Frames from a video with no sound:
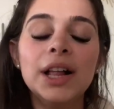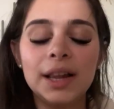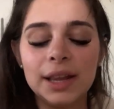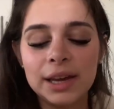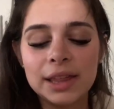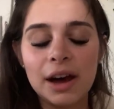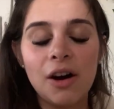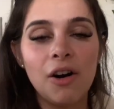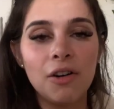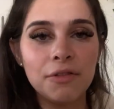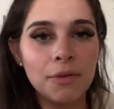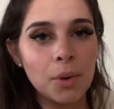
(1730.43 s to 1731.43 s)
link that
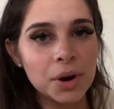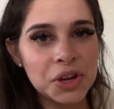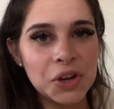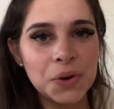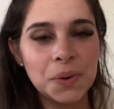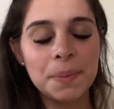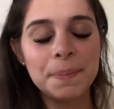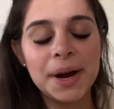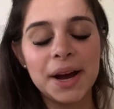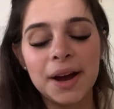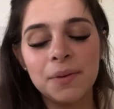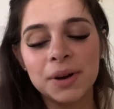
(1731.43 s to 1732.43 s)
all for you,
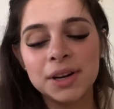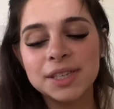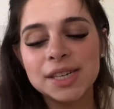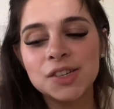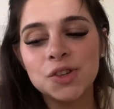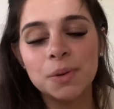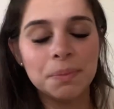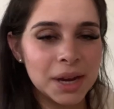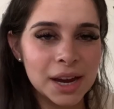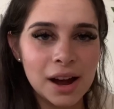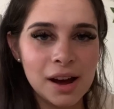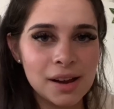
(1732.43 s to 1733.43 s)
but I want to send you a
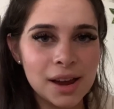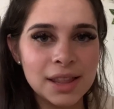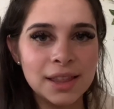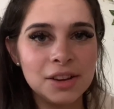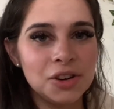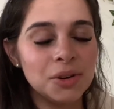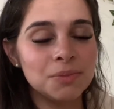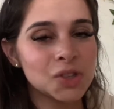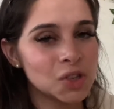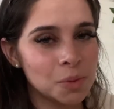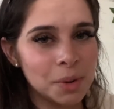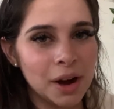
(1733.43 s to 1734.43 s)
big hug and let you know I'm
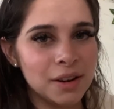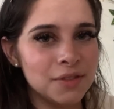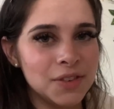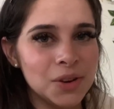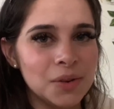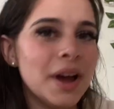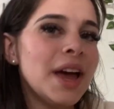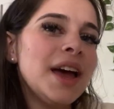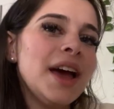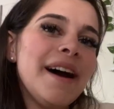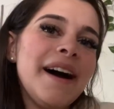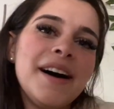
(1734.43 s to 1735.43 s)
so proud of you.
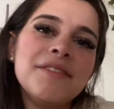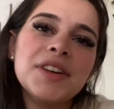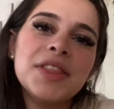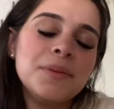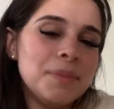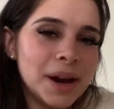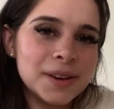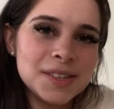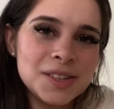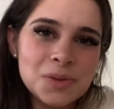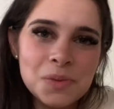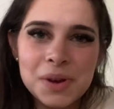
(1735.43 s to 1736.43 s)
Have the
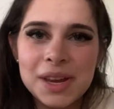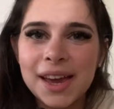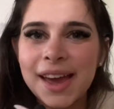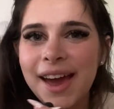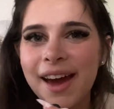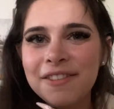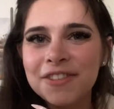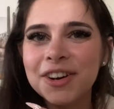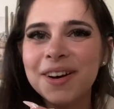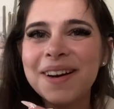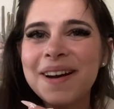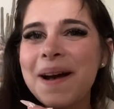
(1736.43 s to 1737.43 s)
best week
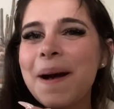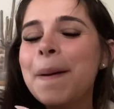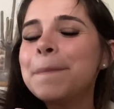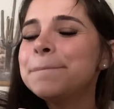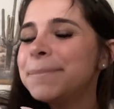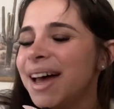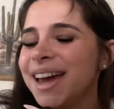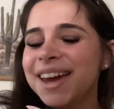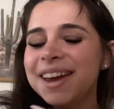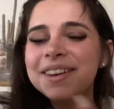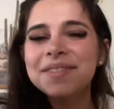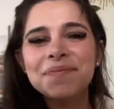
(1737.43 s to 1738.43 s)
ever.
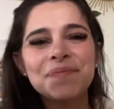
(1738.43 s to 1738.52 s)
Bye.